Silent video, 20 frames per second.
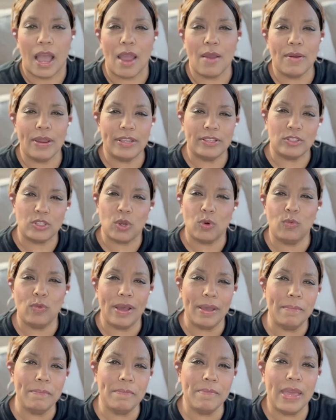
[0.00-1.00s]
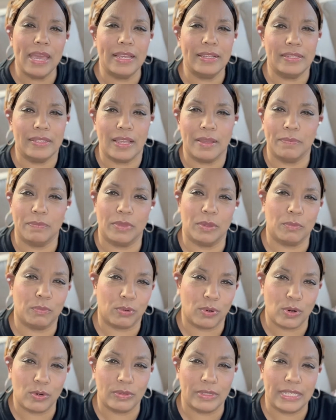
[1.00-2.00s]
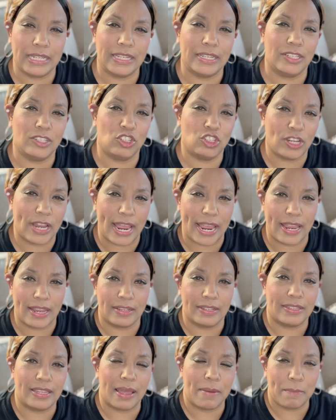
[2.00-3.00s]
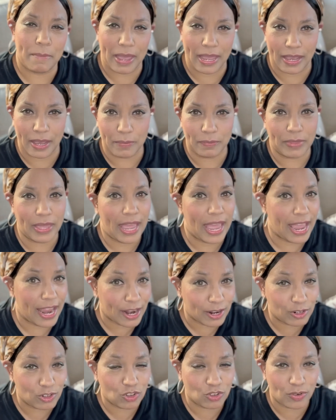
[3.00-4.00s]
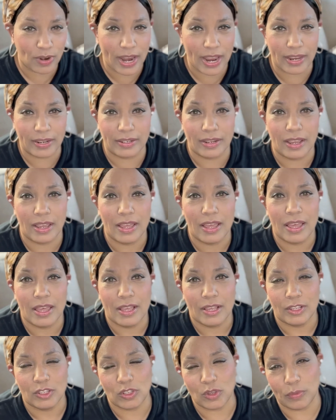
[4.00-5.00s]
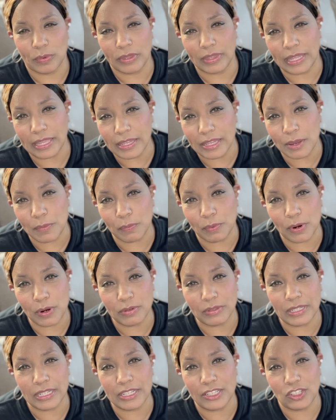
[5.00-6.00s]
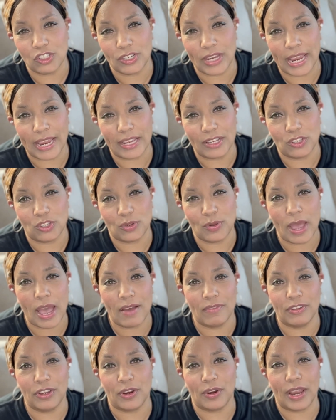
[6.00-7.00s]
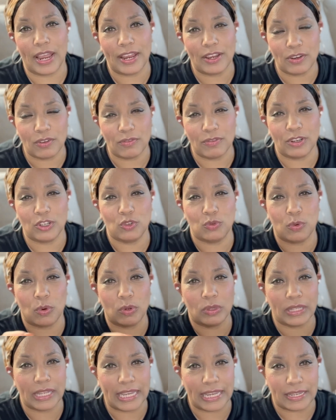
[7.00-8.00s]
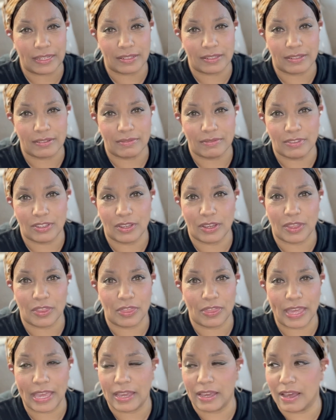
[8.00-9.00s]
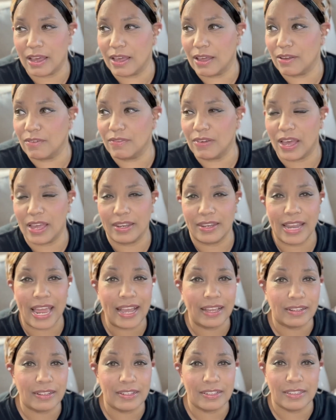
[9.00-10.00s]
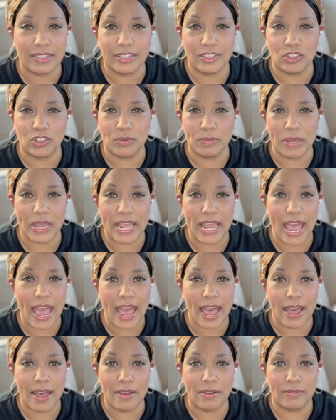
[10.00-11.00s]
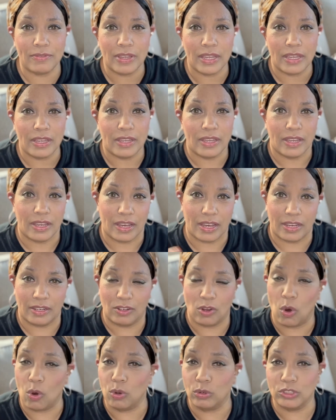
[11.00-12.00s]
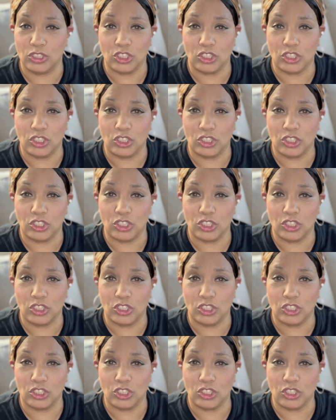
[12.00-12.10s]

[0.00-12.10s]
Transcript: you. All right, so what makes up the protein chains that make up the hair strand? So within the protein chains, you have your individual links. You could think of a necklace that you may have, a gold